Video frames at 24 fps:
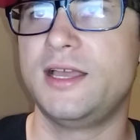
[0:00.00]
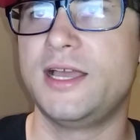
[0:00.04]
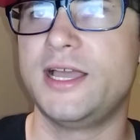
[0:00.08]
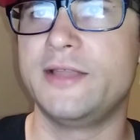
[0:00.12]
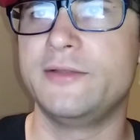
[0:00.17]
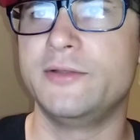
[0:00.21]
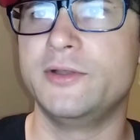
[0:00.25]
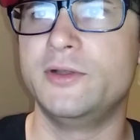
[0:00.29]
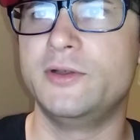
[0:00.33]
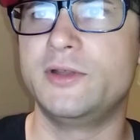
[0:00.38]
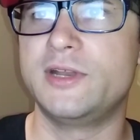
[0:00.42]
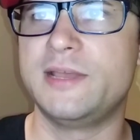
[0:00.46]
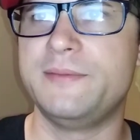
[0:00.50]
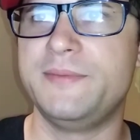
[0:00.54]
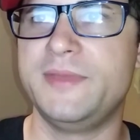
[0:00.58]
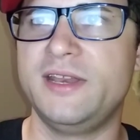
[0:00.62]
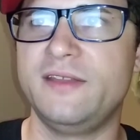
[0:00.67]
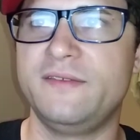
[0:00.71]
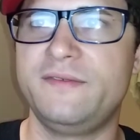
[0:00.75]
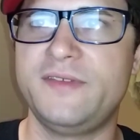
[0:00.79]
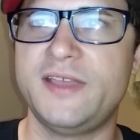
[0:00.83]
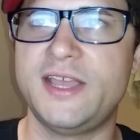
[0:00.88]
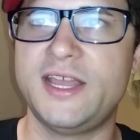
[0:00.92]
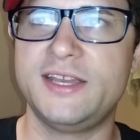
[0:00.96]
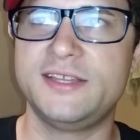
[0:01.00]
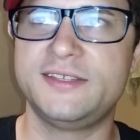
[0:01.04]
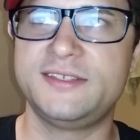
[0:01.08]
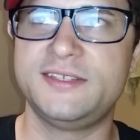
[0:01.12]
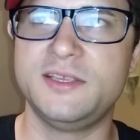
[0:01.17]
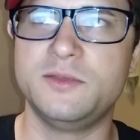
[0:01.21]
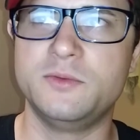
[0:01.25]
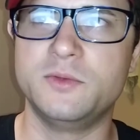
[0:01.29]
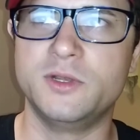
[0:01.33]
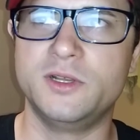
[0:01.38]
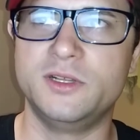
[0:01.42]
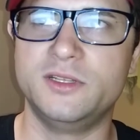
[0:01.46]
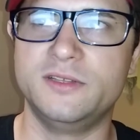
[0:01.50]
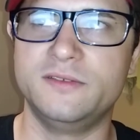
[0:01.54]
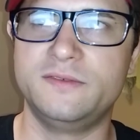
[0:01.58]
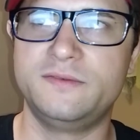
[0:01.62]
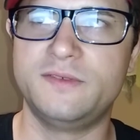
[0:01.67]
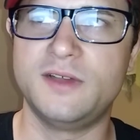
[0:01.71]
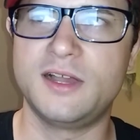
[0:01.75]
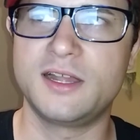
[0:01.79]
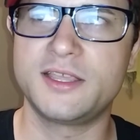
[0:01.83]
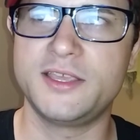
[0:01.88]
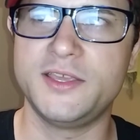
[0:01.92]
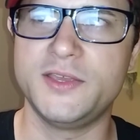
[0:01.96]
I wrote, I'm in a fantasy world of
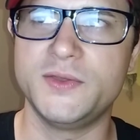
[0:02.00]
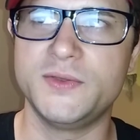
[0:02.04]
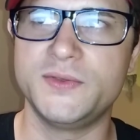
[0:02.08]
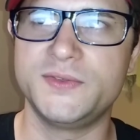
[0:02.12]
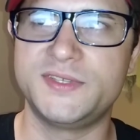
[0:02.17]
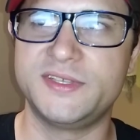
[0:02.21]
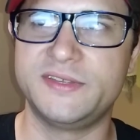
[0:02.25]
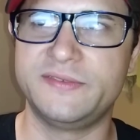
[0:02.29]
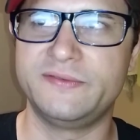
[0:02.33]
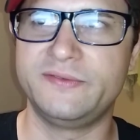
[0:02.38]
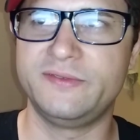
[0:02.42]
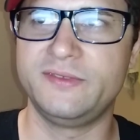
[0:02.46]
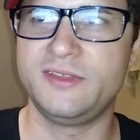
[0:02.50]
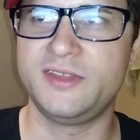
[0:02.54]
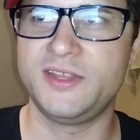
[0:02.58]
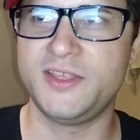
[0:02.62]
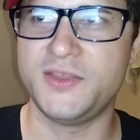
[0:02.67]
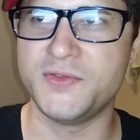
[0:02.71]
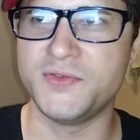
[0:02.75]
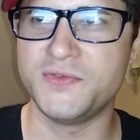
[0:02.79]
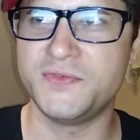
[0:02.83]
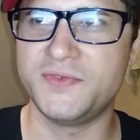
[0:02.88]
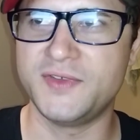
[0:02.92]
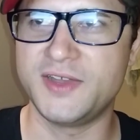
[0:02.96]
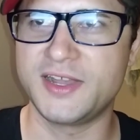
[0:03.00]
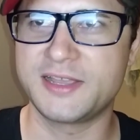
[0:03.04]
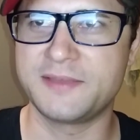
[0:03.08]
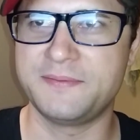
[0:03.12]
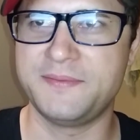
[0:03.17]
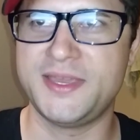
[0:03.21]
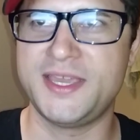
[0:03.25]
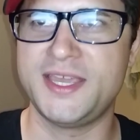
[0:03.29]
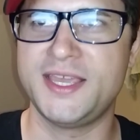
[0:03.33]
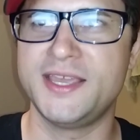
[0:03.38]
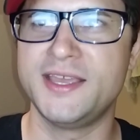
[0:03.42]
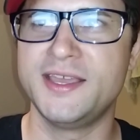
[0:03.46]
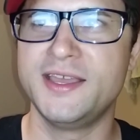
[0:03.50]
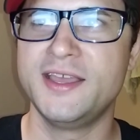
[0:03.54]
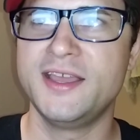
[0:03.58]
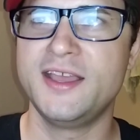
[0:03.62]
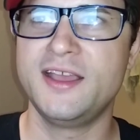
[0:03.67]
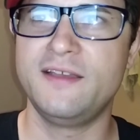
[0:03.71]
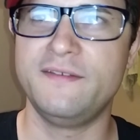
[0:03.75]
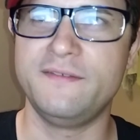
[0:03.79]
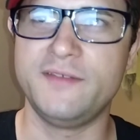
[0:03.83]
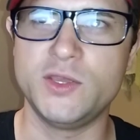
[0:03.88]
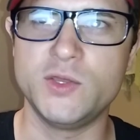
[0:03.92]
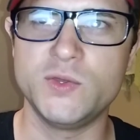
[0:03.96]
fuck yous and you fuck me.
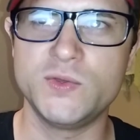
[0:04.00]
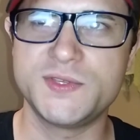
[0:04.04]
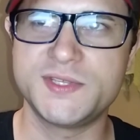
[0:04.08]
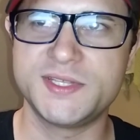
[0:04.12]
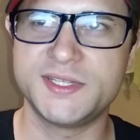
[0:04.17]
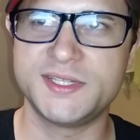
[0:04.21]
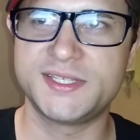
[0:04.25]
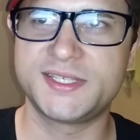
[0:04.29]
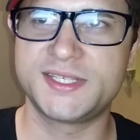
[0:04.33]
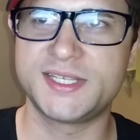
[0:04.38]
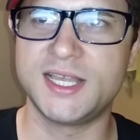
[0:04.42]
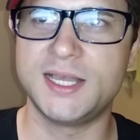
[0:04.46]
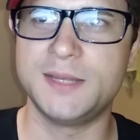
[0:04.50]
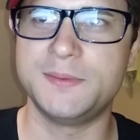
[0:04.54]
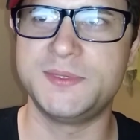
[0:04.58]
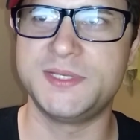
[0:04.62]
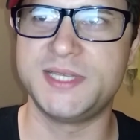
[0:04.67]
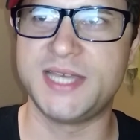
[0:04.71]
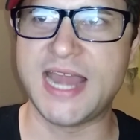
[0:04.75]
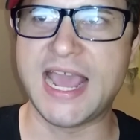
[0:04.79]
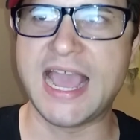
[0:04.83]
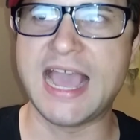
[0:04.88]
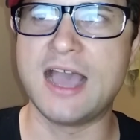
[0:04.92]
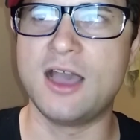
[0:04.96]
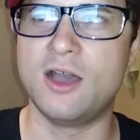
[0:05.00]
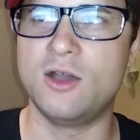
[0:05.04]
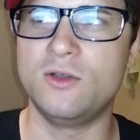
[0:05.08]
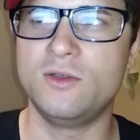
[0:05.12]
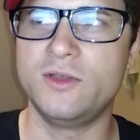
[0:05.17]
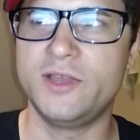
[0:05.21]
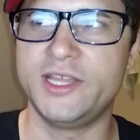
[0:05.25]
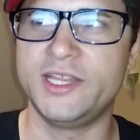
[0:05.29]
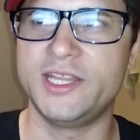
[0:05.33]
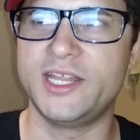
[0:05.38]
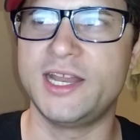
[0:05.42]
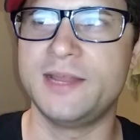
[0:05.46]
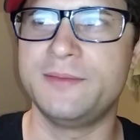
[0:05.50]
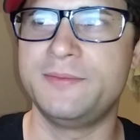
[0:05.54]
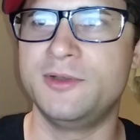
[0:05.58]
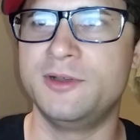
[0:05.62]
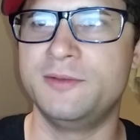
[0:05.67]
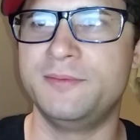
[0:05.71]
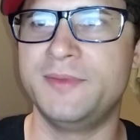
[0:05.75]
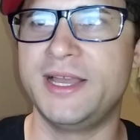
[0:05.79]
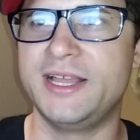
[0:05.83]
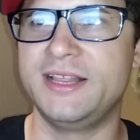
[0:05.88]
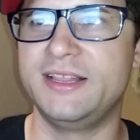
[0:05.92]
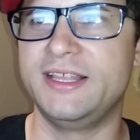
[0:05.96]
Views and subs now. And then I
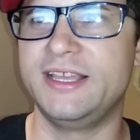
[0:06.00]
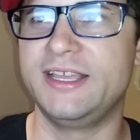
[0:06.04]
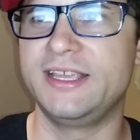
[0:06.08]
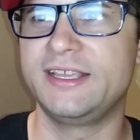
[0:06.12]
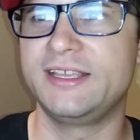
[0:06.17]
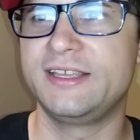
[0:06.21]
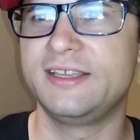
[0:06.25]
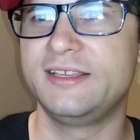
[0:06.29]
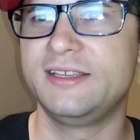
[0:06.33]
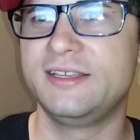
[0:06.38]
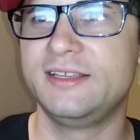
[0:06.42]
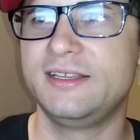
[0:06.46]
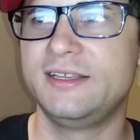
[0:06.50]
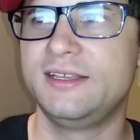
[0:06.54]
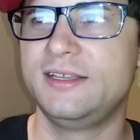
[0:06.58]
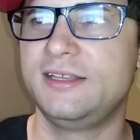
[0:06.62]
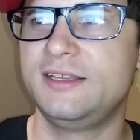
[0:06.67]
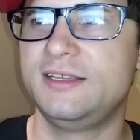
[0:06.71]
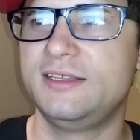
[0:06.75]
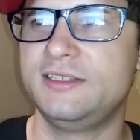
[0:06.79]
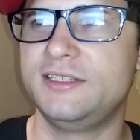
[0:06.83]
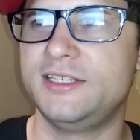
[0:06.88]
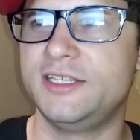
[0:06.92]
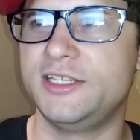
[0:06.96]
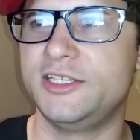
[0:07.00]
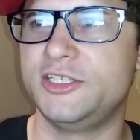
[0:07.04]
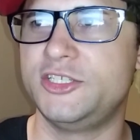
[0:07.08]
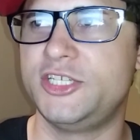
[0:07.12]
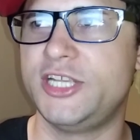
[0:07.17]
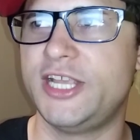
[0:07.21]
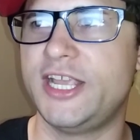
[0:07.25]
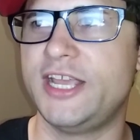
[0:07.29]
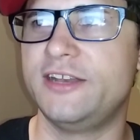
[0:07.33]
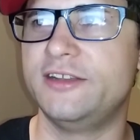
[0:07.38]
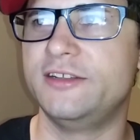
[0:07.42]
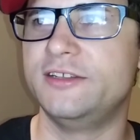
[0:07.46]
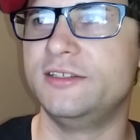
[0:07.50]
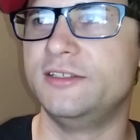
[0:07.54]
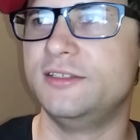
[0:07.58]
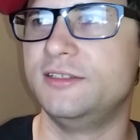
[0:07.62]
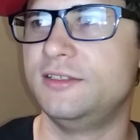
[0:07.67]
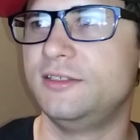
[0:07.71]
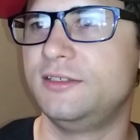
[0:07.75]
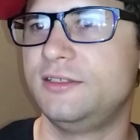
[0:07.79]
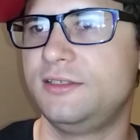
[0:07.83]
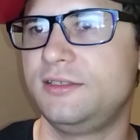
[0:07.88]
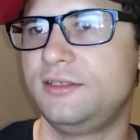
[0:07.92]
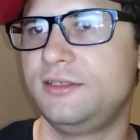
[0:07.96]
put my link to the channel,
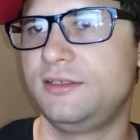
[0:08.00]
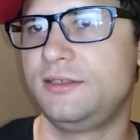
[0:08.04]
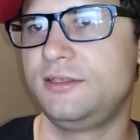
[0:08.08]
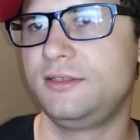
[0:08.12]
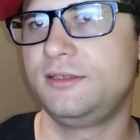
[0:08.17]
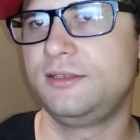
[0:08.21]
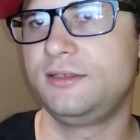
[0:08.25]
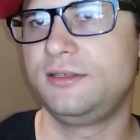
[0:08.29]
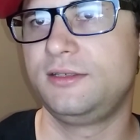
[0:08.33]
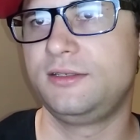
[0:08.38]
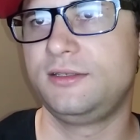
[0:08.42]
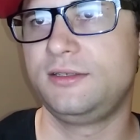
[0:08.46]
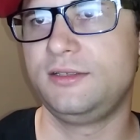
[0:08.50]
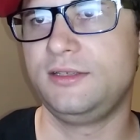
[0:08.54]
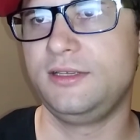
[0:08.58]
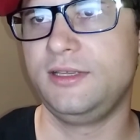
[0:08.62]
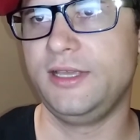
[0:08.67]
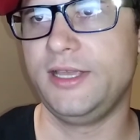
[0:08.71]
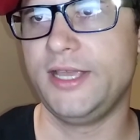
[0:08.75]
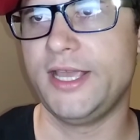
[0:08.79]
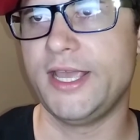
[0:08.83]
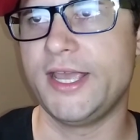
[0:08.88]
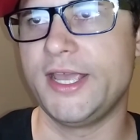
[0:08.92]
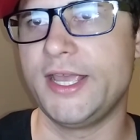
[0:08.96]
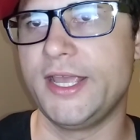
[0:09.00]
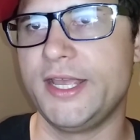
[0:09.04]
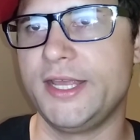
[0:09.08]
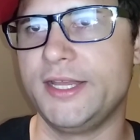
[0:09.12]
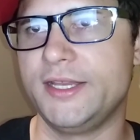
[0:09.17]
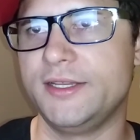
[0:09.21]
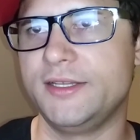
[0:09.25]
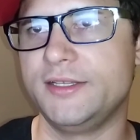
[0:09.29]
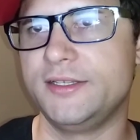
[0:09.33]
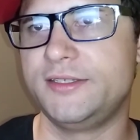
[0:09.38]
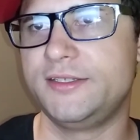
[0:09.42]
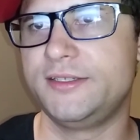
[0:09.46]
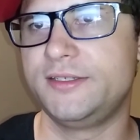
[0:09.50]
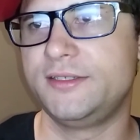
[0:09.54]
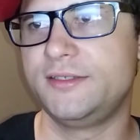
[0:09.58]
and